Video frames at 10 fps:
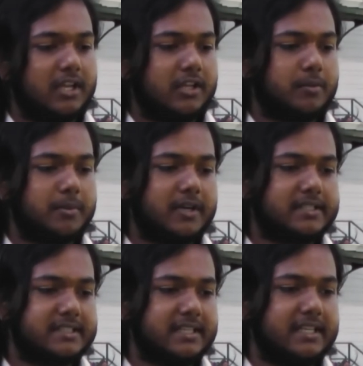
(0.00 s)
Human
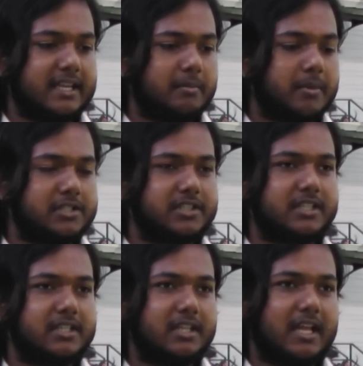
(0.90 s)
Rights League and
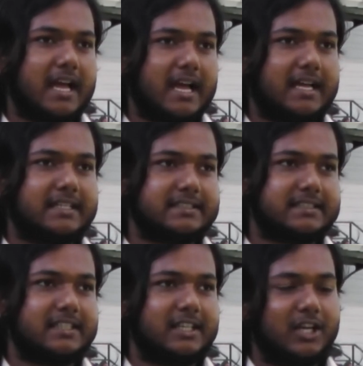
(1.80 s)
Marginal, and